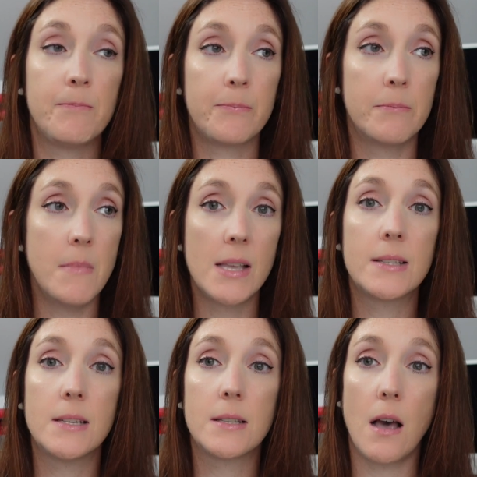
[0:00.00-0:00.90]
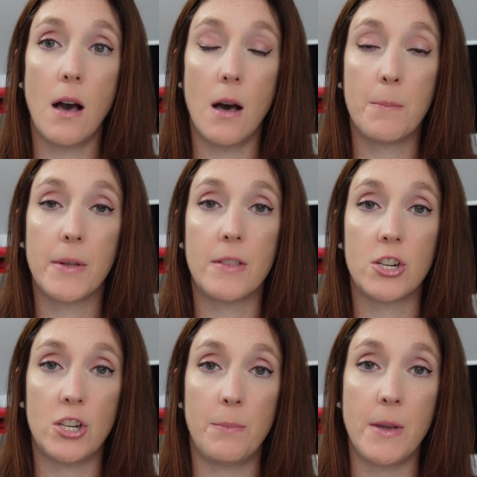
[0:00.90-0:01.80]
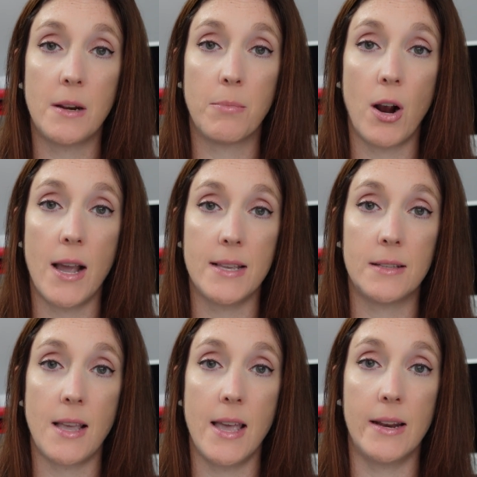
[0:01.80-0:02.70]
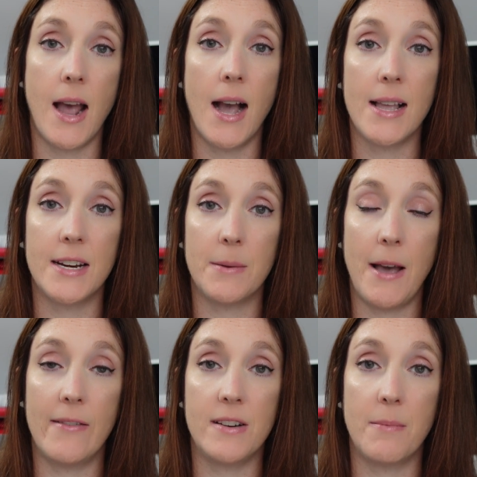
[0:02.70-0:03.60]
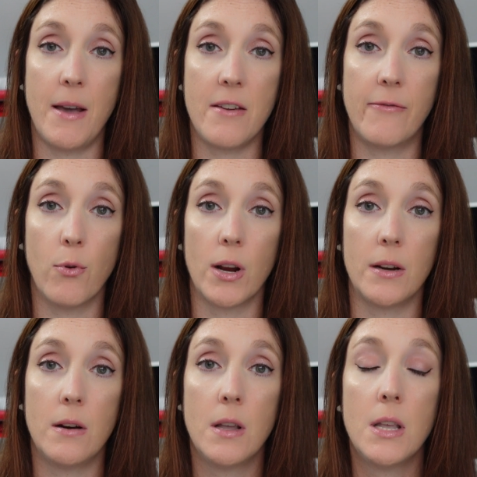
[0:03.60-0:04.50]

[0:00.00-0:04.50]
messes up the shipping price and I end up having to pay for it,